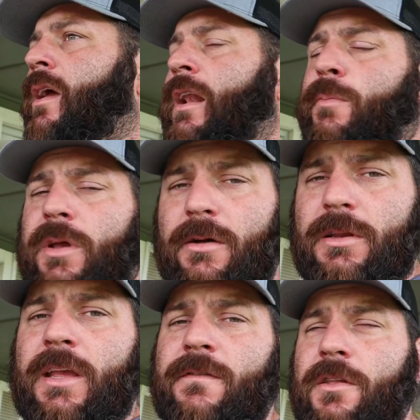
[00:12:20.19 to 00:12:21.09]
and I'll be able
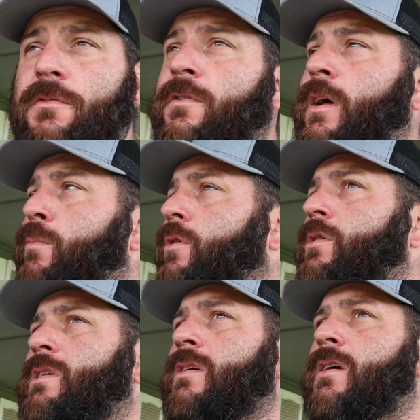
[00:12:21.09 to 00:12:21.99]
to give you those
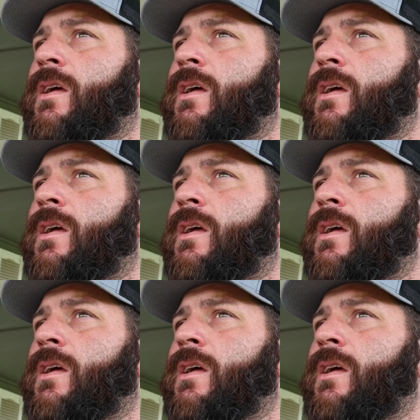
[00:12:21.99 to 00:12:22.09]
numbers.